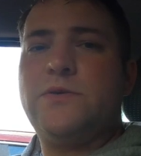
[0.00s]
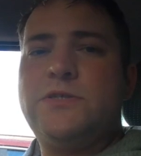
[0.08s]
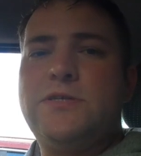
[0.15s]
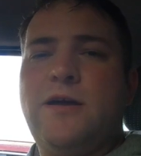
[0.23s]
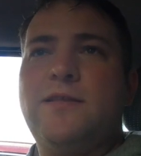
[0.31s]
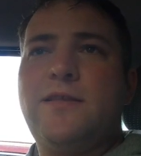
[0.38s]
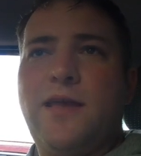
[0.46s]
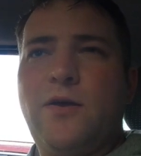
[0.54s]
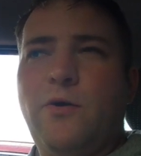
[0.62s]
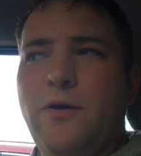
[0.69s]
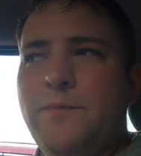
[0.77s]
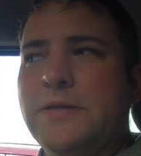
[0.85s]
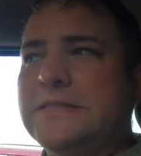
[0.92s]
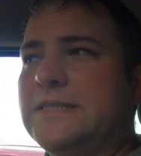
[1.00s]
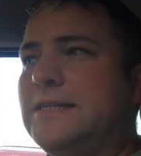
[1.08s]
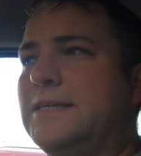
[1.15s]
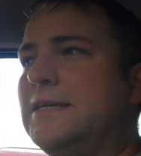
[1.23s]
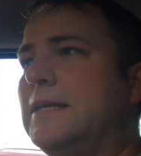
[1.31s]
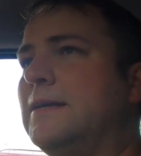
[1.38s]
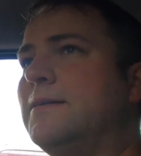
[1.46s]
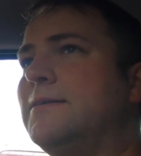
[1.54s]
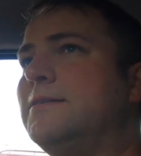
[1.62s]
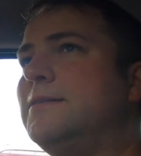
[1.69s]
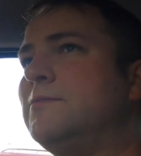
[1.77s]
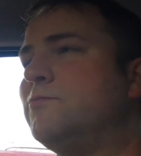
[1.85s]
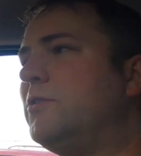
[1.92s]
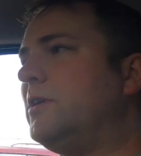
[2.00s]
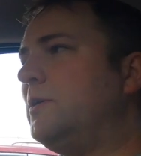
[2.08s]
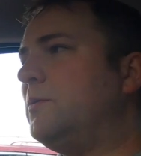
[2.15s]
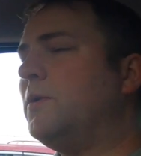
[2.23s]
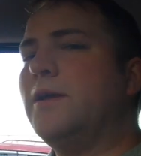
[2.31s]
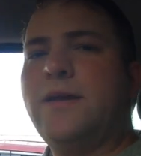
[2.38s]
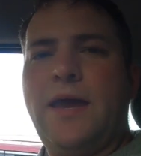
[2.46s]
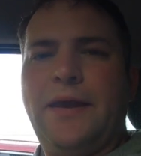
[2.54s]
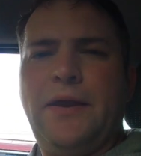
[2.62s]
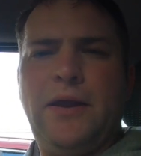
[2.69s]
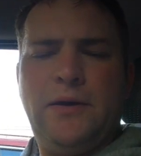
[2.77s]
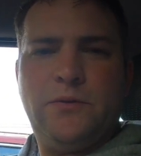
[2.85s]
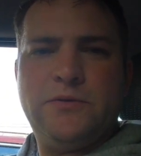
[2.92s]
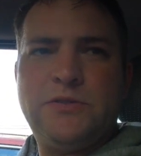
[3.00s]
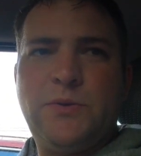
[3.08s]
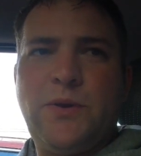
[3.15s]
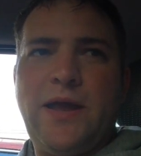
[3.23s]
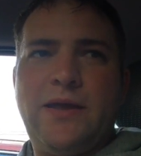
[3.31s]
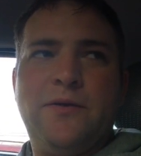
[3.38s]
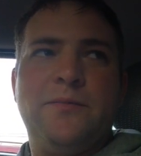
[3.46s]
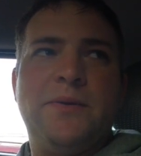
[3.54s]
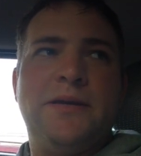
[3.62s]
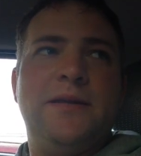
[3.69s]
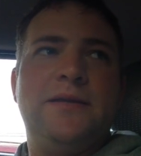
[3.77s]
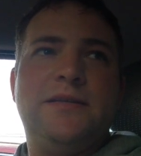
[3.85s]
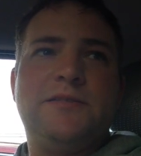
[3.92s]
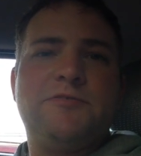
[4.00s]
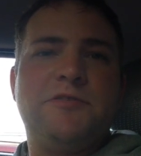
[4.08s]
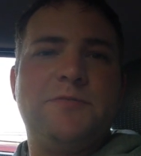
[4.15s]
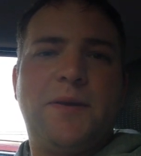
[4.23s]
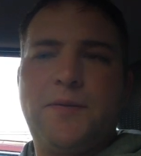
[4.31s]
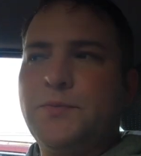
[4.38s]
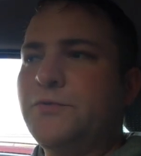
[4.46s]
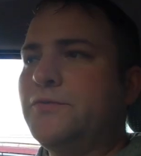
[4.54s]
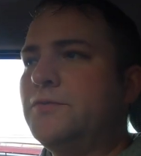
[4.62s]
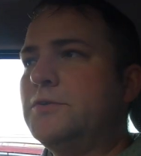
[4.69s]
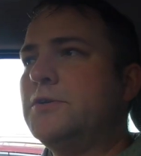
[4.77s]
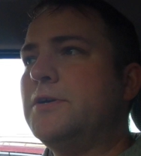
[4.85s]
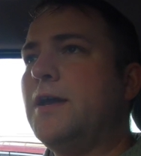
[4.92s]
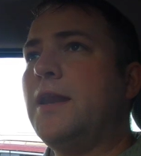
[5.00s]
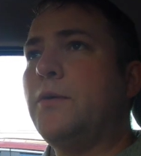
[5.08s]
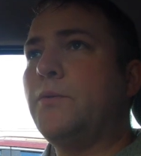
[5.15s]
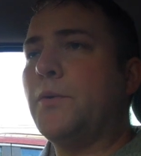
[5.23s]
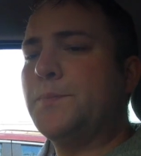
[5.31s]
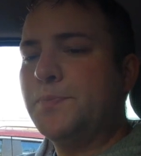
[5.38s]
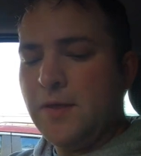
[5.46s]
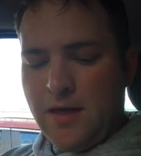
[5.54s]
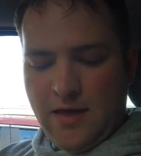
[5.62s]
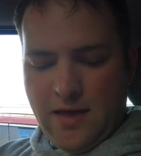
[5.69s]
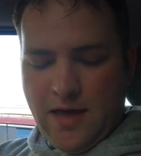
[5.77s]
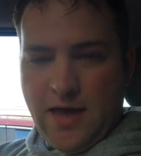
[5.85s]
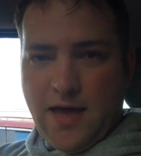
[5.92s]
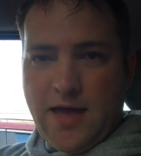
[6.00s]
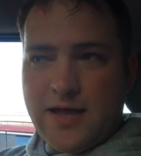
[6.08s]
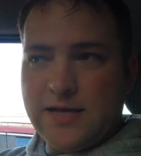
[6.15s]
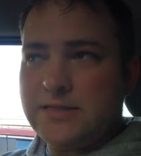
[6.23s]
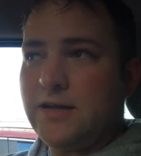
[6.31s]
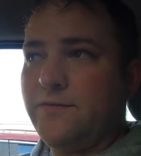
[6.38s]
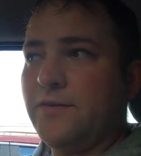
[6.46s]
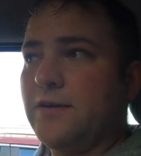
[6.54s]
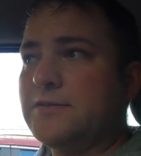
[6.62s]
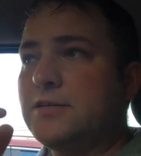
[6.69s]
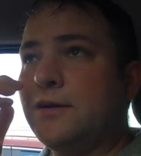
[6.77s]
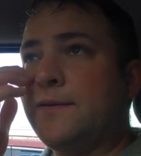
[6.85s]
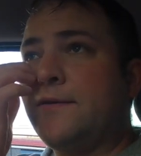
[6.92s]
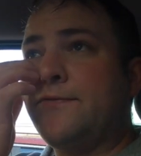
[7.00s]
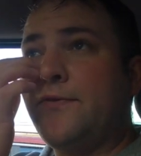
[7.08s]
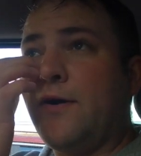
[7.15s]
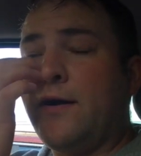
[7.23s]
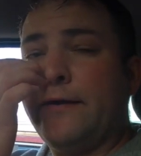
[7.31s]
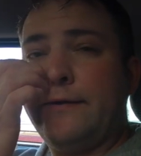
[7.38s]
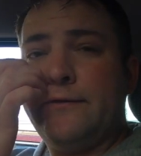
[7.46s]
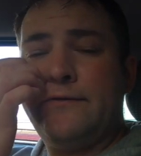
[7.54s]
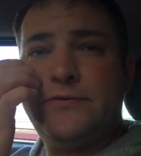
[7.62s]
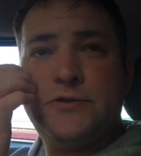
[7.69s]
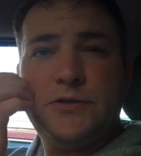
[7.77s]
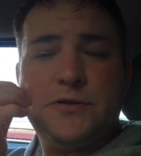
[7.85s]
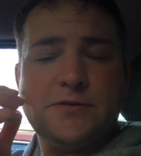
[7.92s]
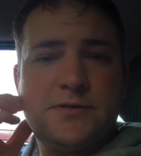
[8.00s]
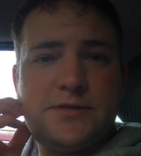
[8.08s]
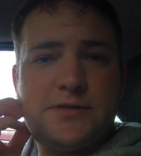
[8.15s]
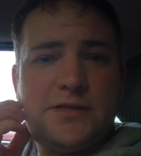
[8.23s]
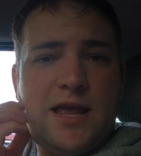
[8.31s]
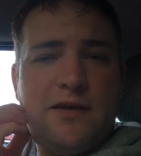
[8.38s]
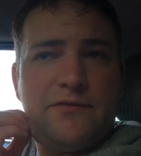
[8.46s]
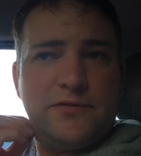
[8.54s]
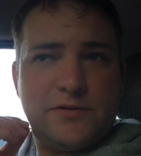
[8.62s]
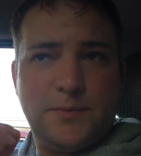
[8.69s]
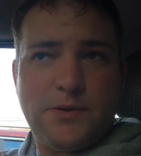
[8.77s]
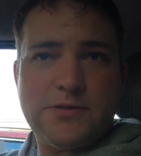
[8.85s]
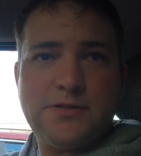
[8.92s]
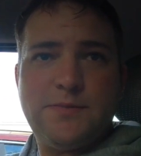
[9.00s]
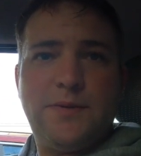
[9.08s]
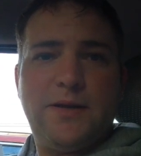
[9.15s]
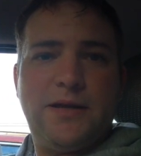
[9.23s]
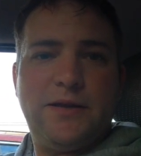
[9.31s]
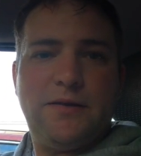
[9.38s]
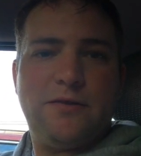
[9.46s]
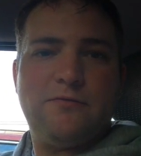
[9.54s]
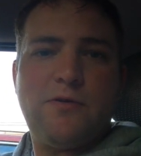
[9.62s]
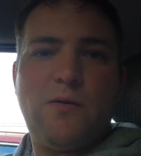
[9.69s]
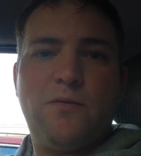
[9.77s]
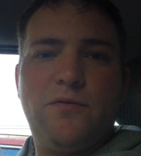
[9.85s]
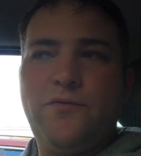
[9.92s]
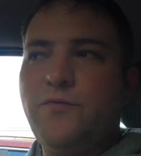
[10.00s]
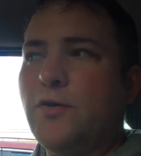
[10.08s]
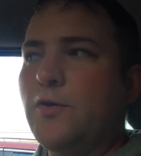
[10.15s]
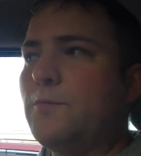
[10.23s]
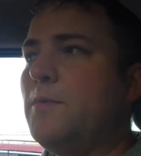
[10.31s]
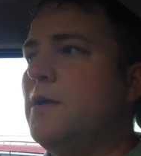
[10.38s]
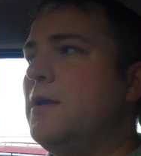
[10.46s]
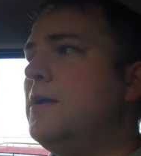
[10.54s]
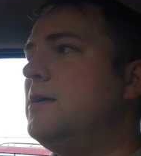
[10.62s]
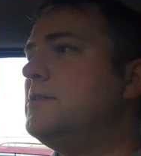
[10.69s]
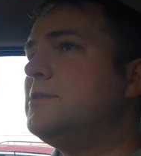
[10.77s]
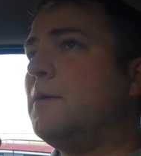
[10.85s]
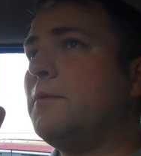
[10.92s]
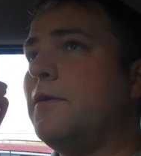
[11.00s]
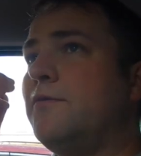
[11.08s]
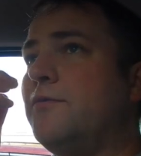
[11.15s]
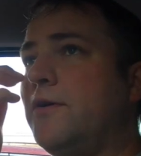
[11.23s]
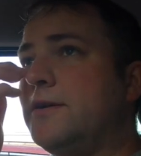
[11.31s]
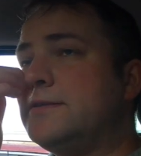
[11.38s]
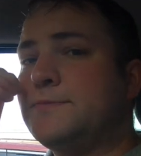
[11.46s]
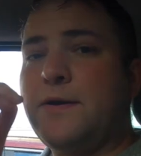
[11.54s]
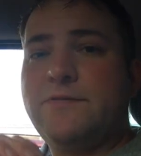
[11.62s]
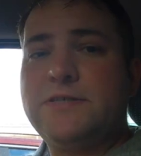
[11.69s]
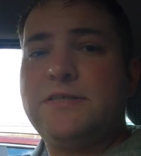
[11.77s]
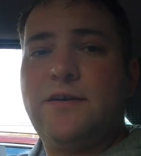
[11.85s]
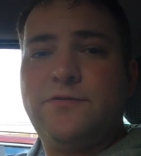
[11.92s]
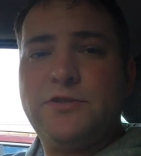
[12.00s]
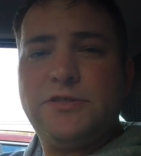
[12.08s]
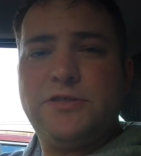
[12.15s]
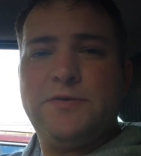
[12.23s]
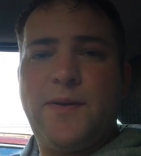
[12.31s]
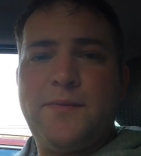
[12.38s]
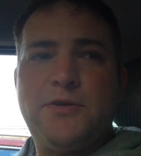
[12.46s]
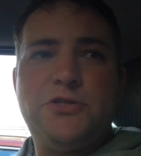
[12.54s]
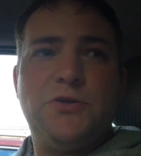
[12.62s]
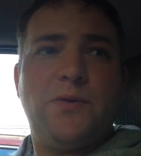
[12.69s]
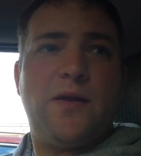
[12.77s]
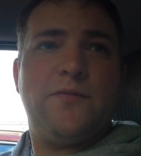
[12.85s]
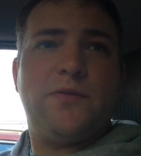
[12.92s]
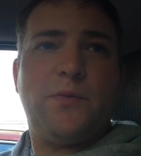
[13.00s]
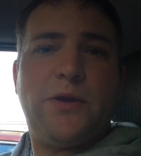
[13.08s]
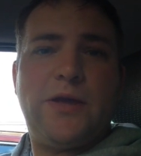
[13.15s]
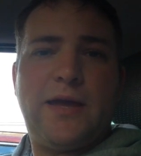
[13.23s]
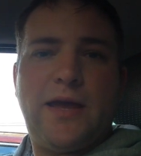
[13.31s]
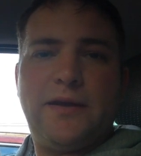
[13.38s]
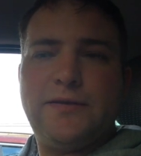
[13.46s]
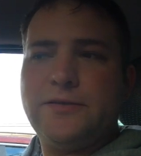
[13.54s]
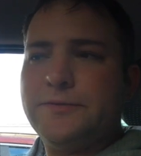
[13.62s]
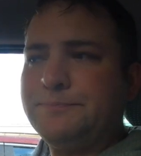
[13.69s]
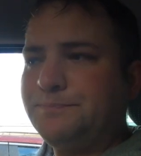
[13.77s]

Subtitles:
was starting to get quite busy and I didn't really want to get in anyone's way or be disrespectful to anyone. So I think I've still got about 5 shots left possibly on the roll of film. So I'm going to find some other stuff just to maybe shoot over the weekend,